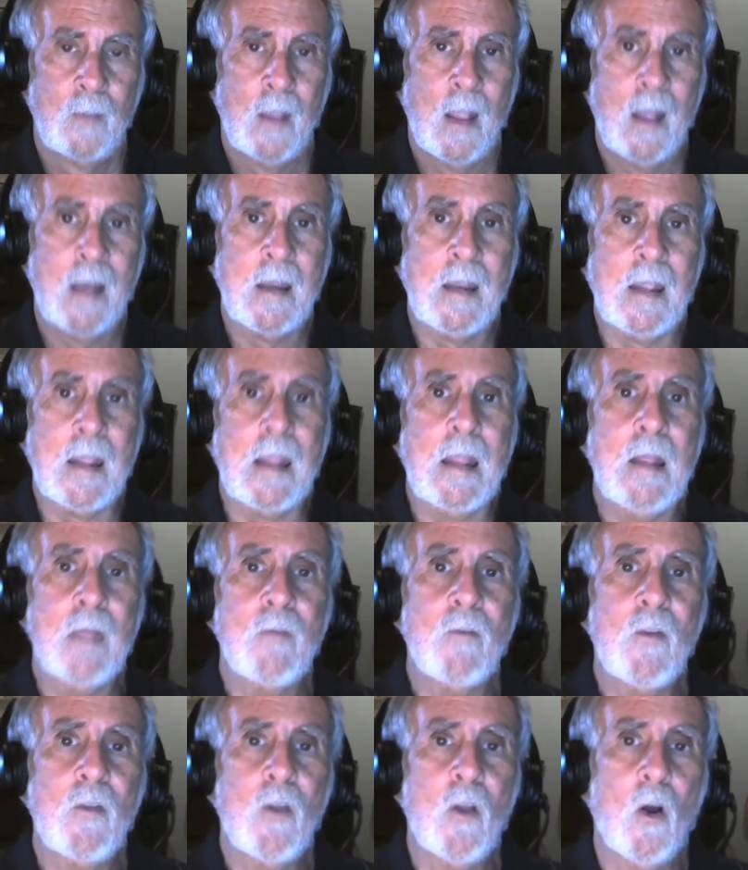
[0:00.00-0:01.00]
and
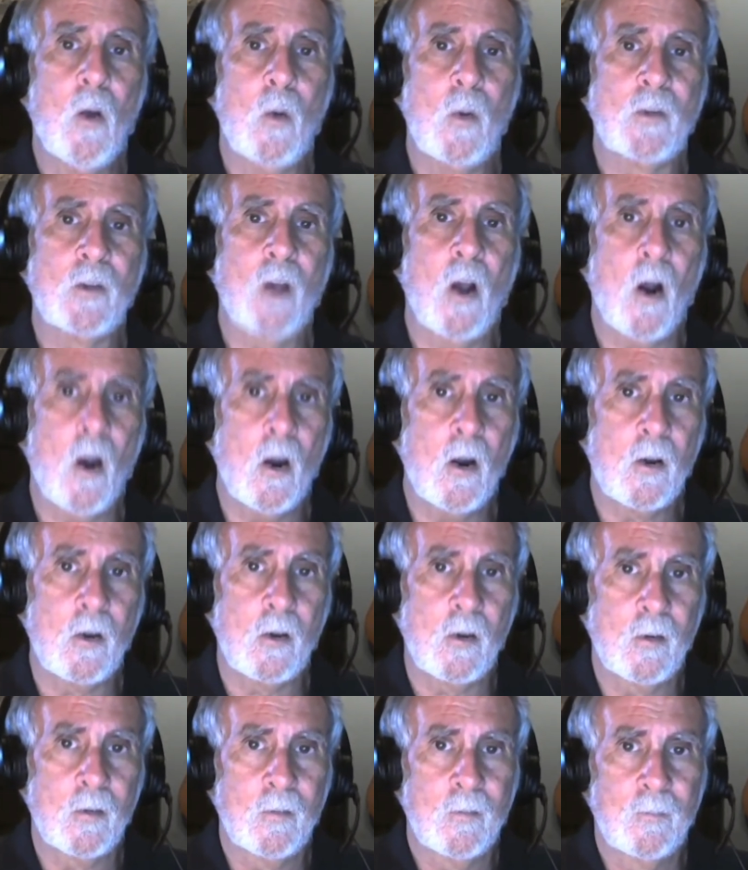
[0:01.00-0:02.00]
even though it's
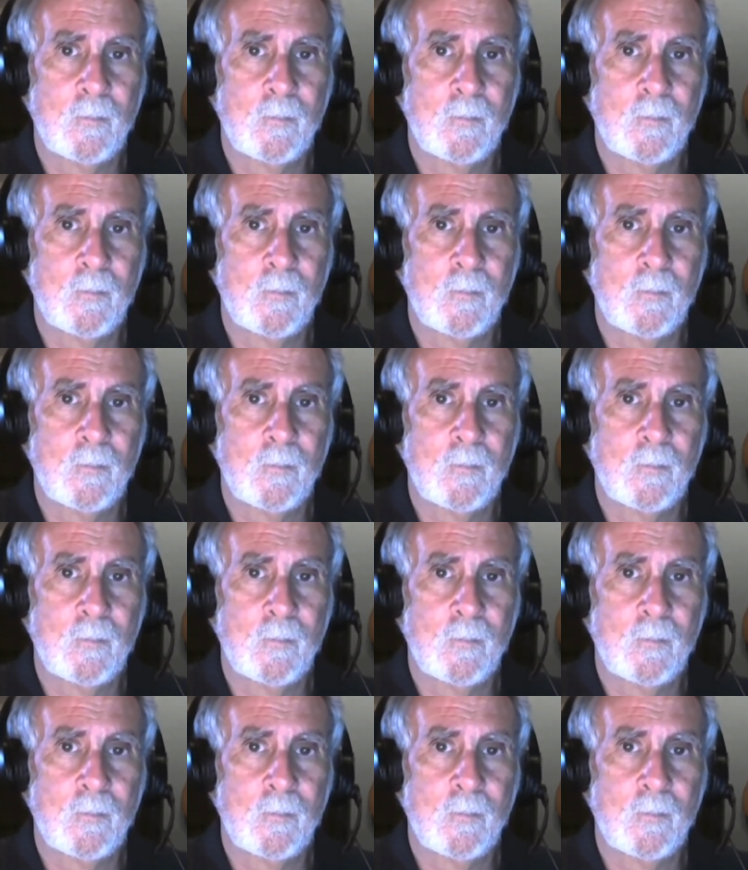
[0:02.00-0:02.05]
harder,